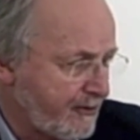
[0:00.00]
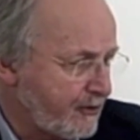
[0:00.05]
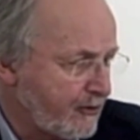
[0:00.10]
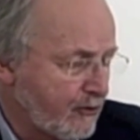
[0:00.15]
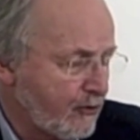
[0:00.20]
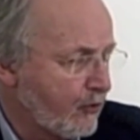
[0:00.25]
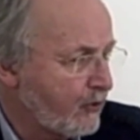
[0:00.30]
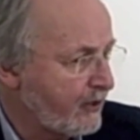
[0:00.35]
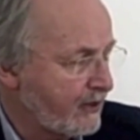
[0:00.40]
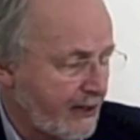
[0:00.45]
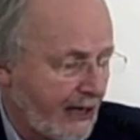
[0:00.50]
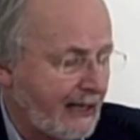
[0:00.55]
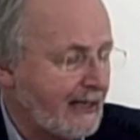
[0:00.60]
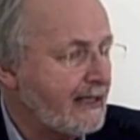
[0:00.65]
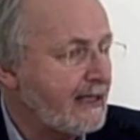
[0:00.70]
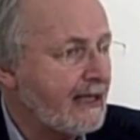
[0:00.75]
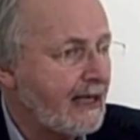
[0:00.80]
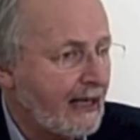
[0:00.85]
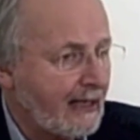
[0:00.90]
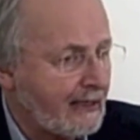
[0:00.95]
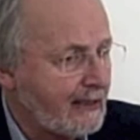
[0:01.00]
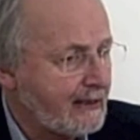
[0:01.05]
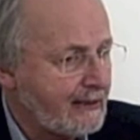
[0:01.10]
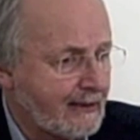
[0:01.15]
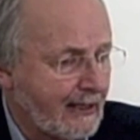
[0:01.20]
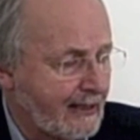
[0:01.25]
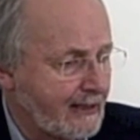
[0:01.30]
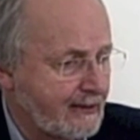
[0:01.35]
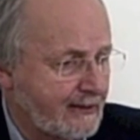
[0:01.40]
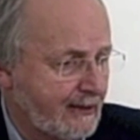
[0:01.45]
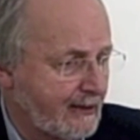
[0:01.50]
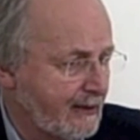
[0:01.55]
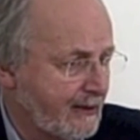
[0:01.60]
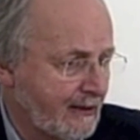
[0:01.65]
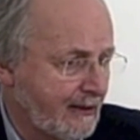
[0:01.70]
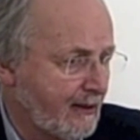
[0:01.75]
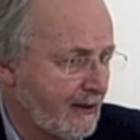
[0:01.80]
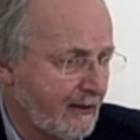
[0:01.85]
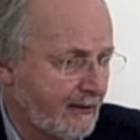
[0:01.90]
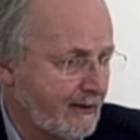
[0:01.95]
That, I mean, you look at any
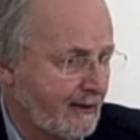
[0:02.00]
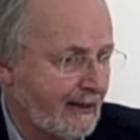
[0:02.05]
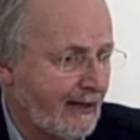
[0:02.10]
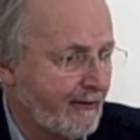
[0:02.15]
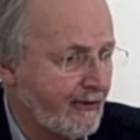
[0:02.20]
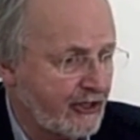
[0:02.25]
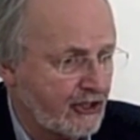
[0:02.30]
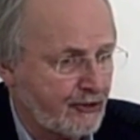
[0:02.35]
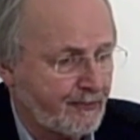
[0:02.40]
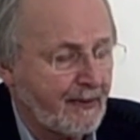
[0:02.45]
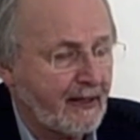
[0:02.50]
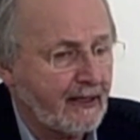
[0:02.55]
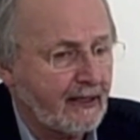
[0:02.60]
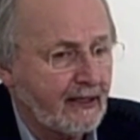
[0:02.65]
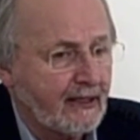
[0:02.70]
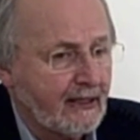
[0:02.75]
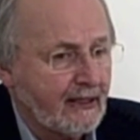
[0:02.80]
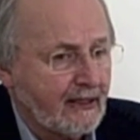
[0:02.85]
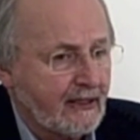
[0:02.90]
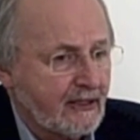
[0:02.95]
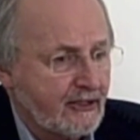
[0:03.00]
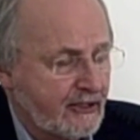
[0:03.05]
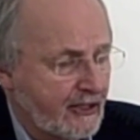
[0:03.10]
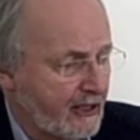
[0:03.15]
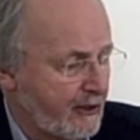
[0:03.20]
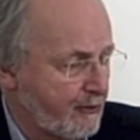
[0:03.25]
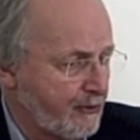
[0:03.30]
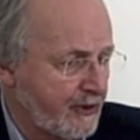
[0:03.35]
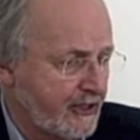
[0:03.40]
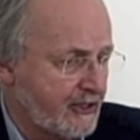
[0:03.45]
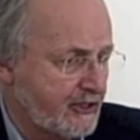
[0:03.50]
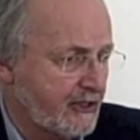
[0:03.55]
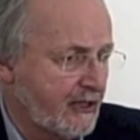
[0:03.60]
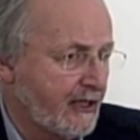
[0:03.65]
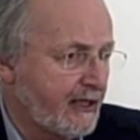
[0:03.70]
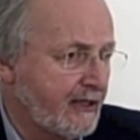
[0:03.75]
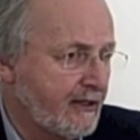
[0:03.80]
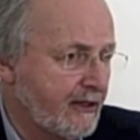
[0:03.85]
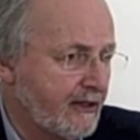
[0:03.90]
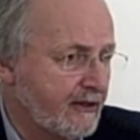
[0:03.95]
data, I think Eric Schmidt
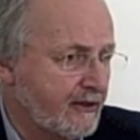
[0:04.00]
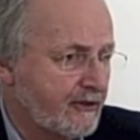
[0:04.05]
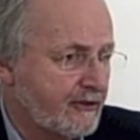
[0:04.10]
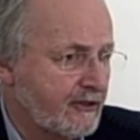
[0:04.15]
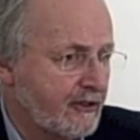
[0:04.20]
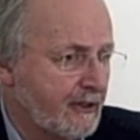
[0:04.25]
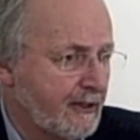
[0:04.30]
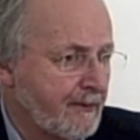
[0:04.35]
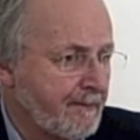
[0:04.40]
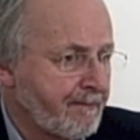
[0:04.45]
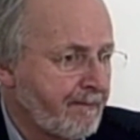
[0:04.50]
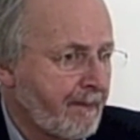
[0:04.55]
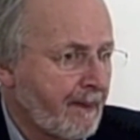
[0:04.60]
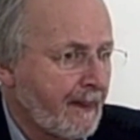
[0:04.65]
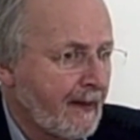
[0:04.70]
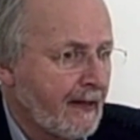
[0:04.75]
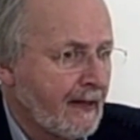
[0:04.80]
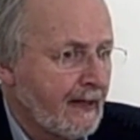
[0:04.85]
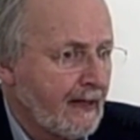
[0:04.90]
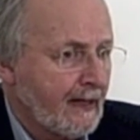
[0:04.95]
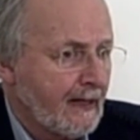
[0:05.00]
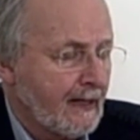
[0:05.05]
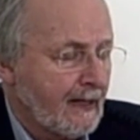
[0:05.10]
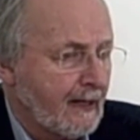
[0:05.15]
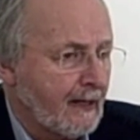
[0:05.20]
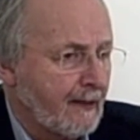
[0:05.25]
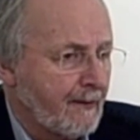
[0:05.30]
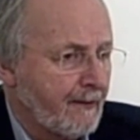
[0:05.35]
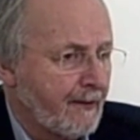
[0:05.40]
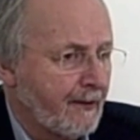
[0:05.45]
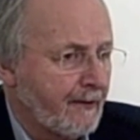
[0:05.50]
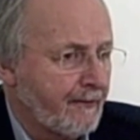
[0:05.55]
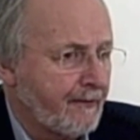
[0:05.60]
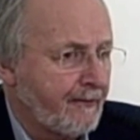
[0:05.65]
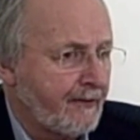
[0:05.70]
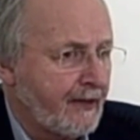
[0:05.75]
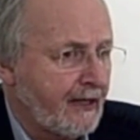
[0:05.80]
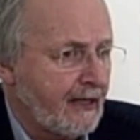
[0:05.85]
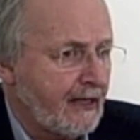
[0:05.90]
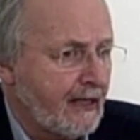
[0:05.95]
said it recently, that
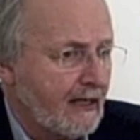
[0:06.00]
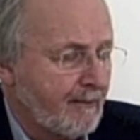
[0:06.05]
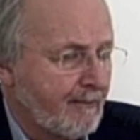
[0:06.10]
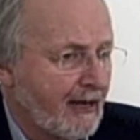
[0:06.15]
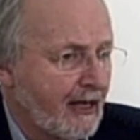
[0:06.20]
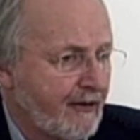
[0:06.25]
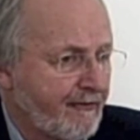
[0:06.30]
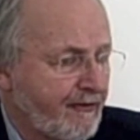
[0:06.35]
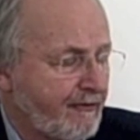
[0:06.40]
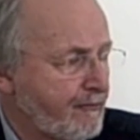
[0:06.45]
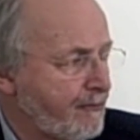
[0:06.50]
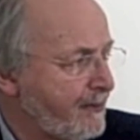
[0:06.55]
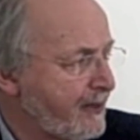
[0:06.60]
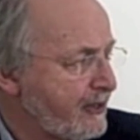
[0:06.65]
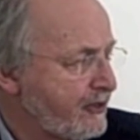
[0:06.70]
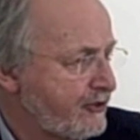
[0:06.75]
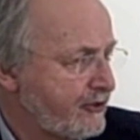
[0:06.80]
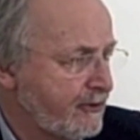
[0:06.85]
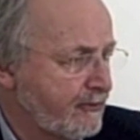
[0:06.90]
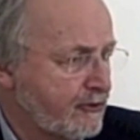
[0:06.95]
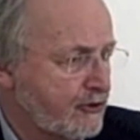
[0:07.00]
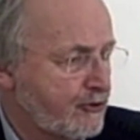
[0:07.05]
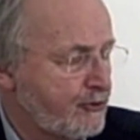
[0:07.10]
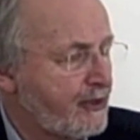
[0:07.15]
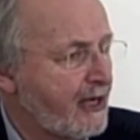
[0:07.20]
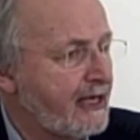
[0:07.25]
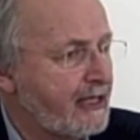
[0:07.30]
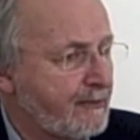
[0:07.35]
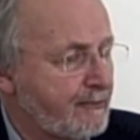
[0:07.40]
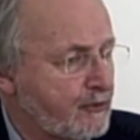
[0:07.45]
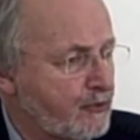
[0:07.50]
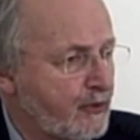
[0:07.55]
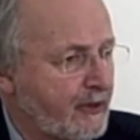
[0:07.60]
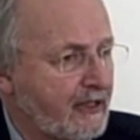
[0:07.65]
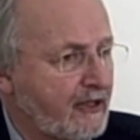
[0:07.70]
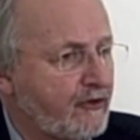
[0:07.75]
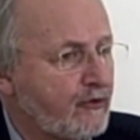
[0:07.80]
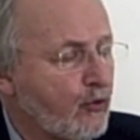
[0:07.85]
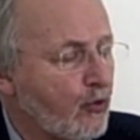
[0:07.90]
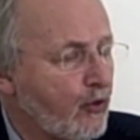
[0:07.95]
the amount of information that was
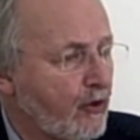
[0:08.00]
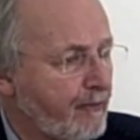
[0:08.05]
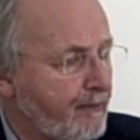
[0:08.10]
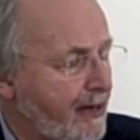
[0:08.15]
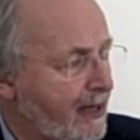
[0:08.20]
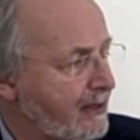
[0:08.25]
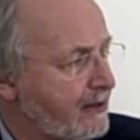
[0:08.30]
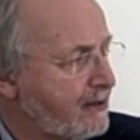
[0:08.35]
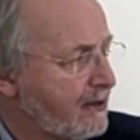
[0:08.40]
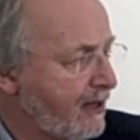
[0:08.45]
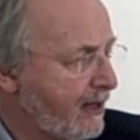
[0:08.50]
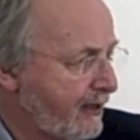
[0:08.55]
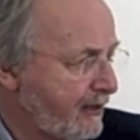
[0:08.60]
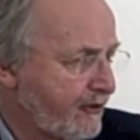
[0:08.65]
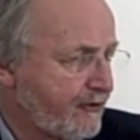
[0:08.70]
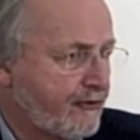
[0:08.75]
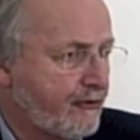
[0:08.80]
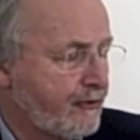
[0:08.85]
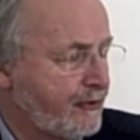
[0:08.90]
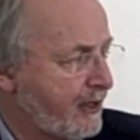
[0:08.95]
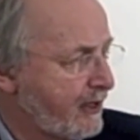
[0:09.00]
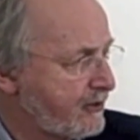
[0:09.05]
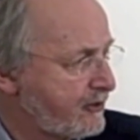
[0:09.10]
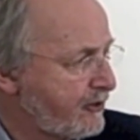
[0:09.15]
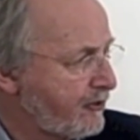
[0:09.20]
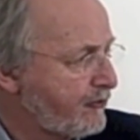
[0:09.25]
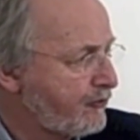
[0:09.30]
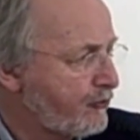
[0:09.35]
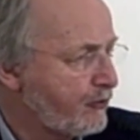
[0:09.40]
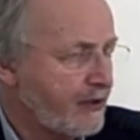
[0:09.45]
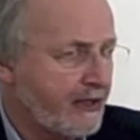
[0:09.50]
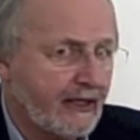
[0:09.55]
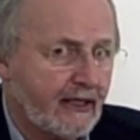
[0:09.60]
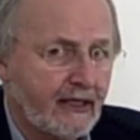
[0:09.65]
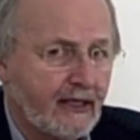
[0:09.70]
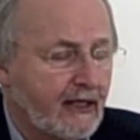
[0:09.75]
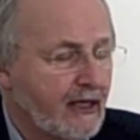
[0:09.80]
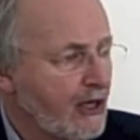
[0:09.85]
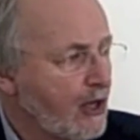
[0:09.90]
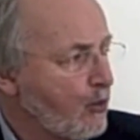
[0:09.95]
created between the dawn of mankind in
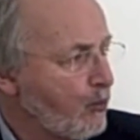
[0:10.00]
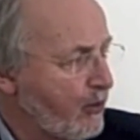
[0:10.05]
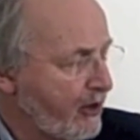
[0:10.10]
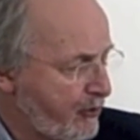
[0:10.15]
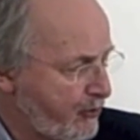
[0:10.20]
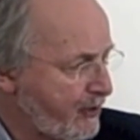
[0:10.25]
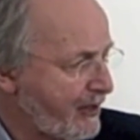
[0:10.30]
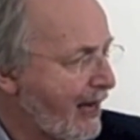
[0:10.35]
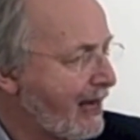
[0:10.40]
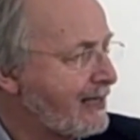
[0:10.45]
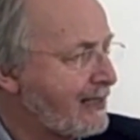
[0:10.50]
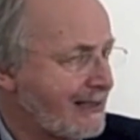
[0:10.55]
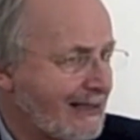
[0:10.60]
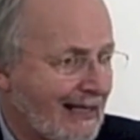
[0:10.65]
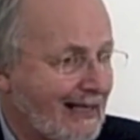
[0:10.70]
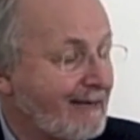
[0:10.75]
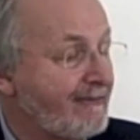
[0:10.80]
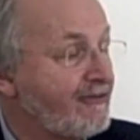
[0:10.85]
2003, we're